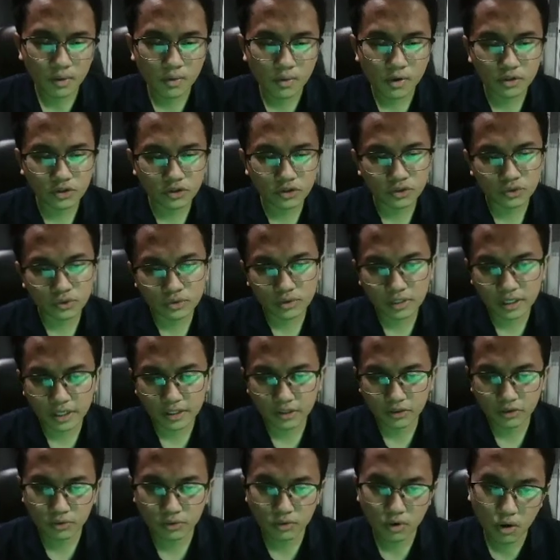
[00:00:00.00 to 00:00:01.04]
want to
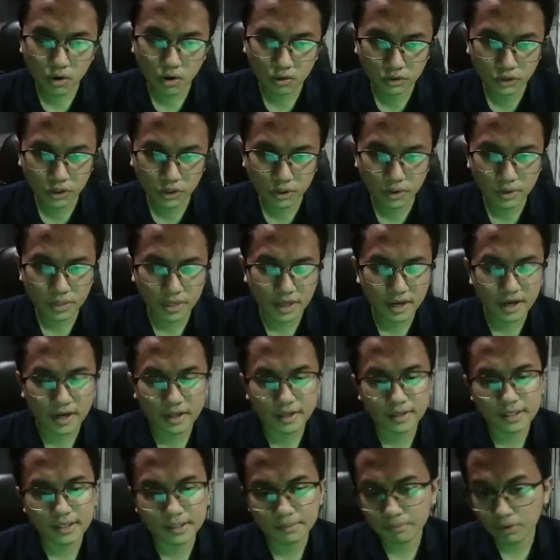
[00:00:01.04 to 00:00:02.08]
let you all know
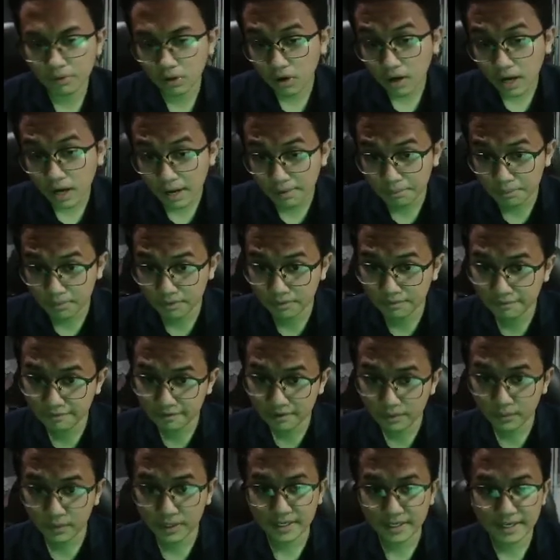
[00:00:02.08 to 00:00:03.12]
that the blog I'm
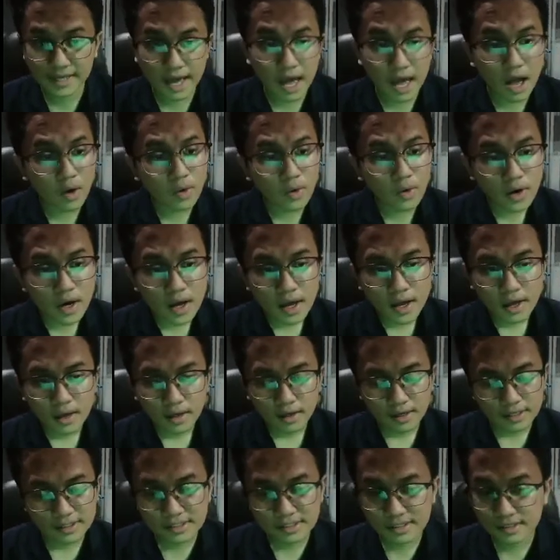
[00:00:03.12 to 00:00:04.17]
reviewing now
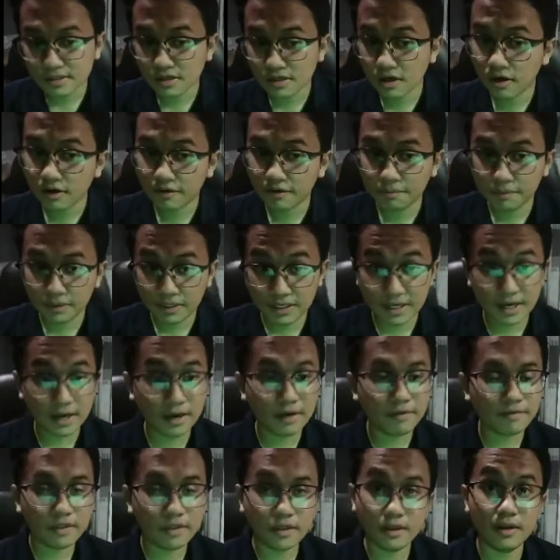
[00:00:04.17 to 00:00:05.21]
consists of
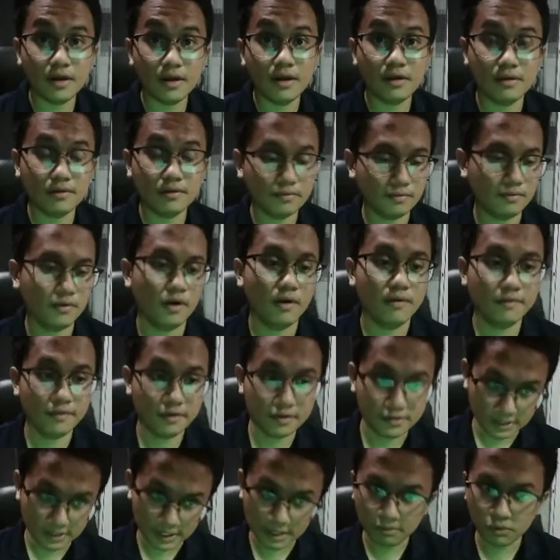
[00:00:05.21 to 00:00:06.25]
PDF that
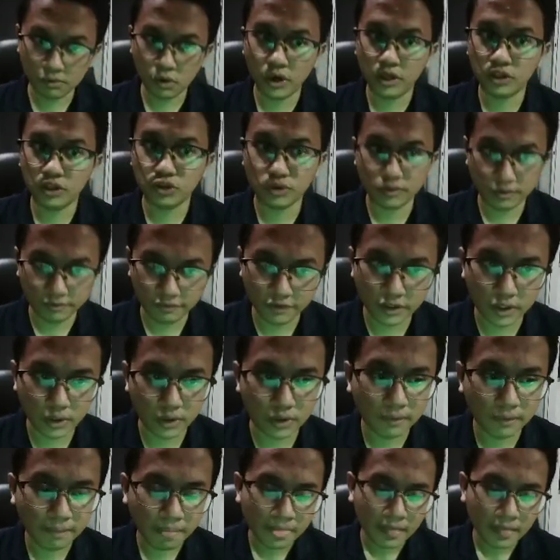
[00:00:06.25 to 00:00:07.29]
obviously I'm going to
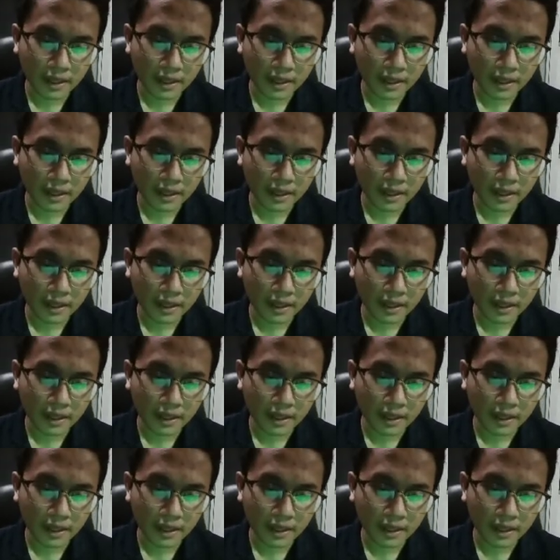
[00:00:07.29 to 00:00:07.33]
review,